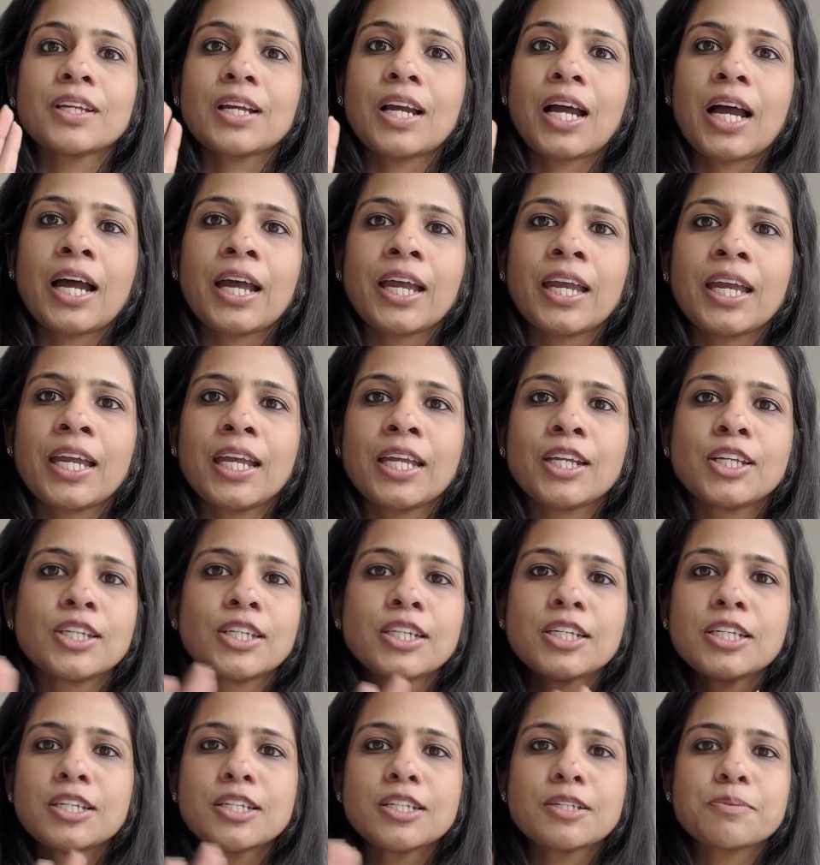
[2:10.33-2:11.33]
I
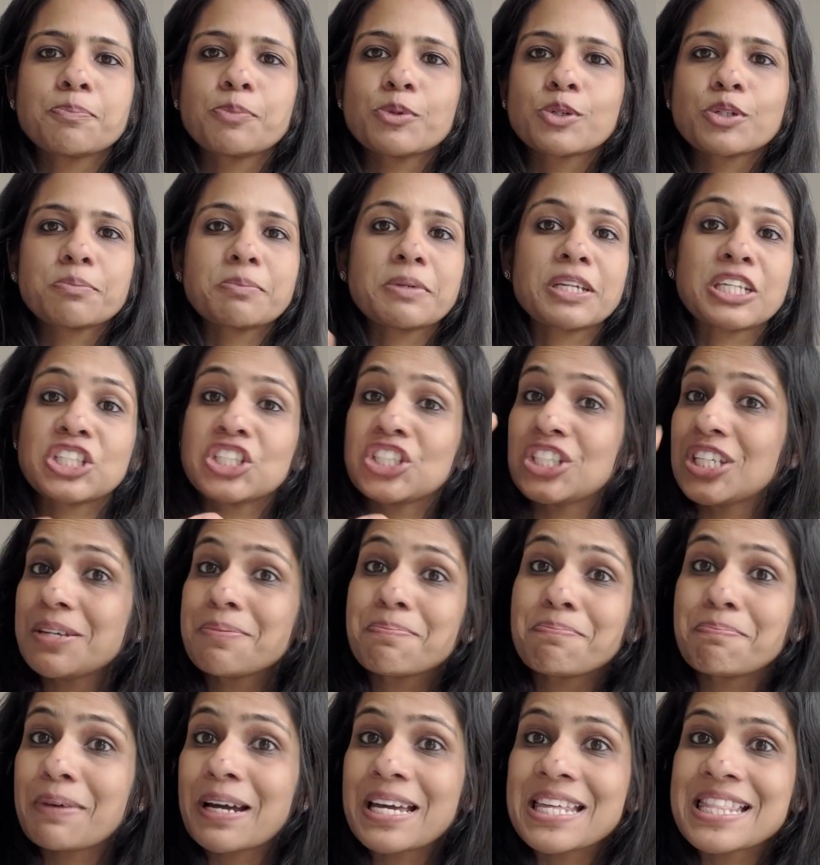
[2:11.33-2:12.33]
didn't put my cheap
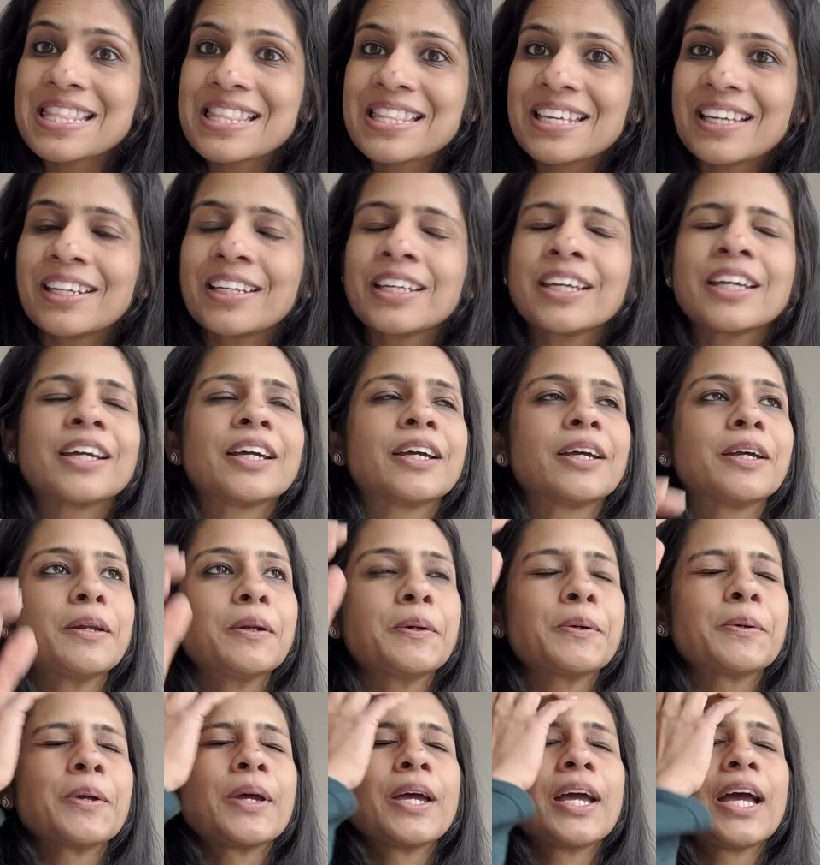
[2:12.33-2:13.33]
mindset here,
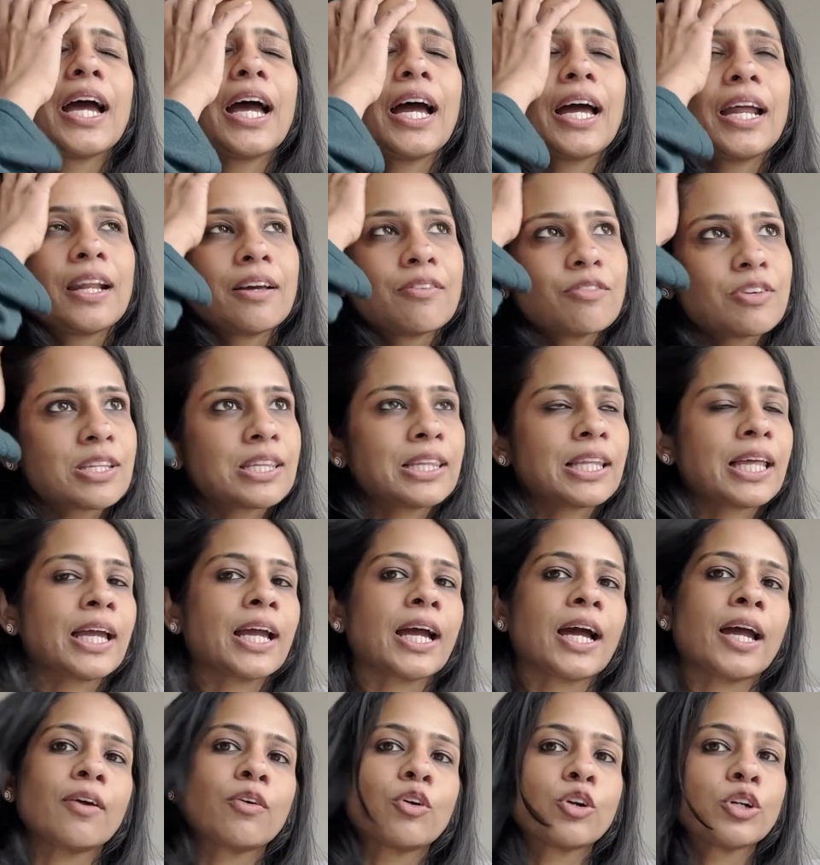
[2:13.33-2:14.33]
and I was like,
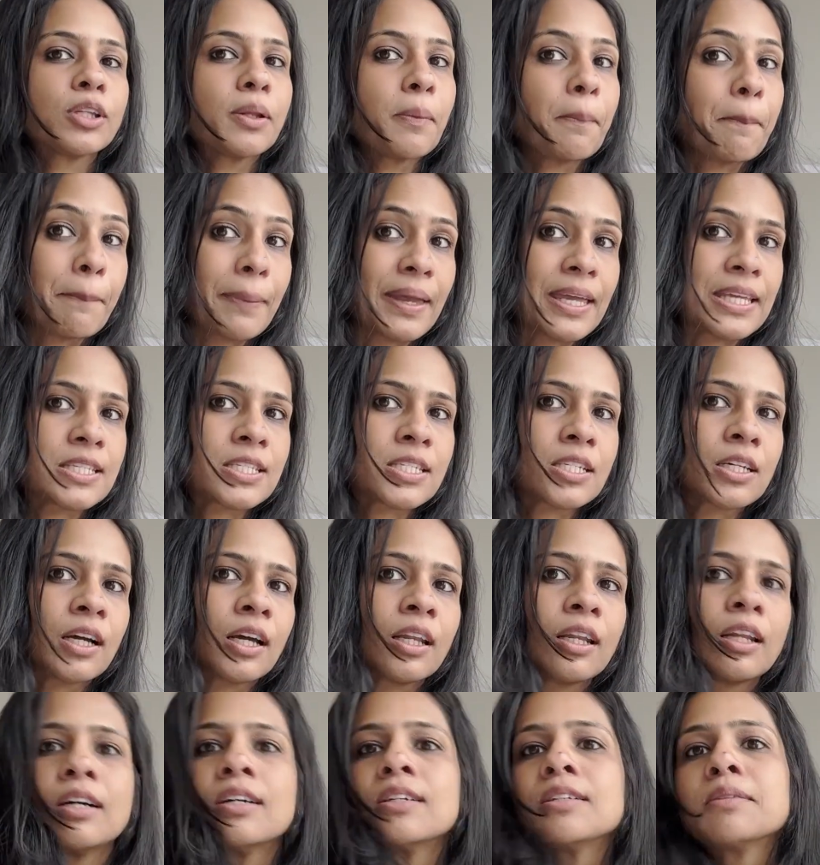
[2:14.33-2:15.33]
I want the best
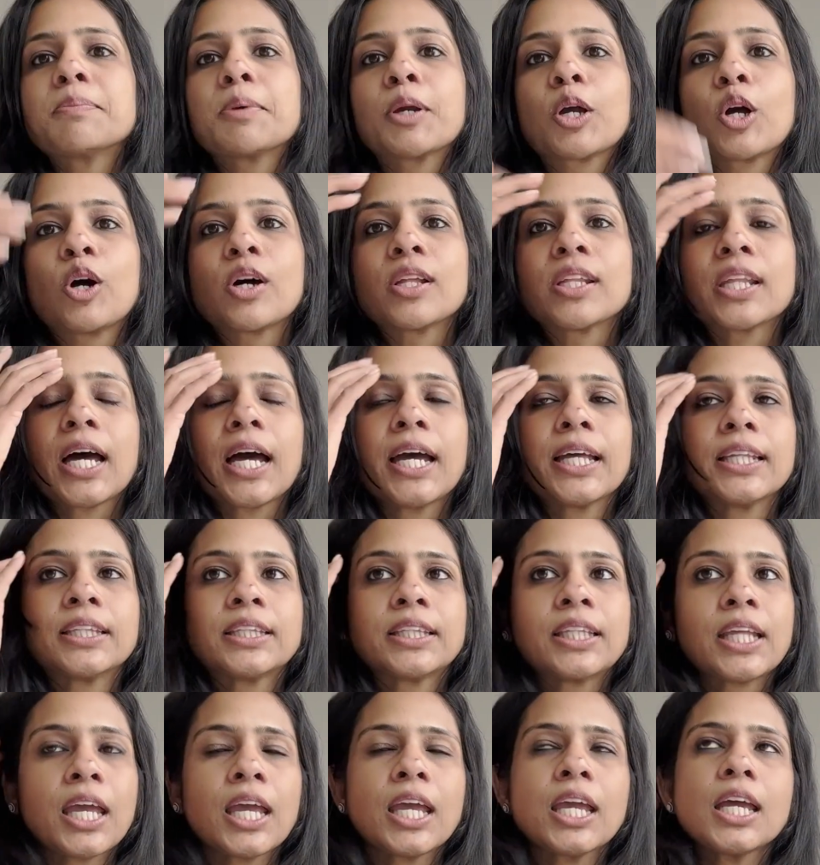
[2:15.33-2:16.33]
color, because I
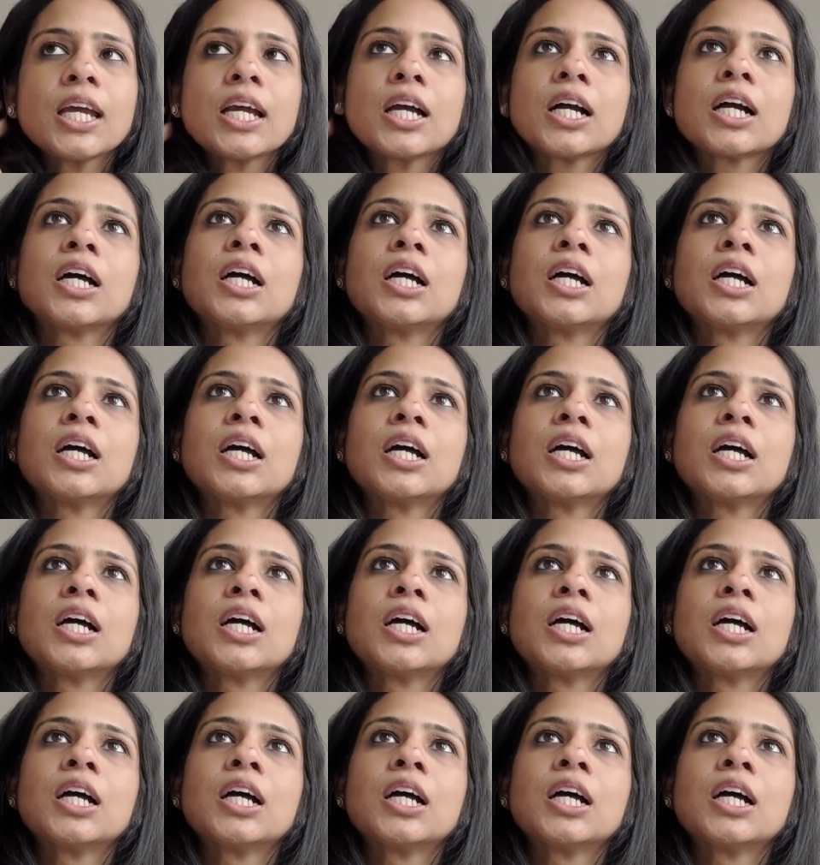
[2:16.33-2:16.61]
think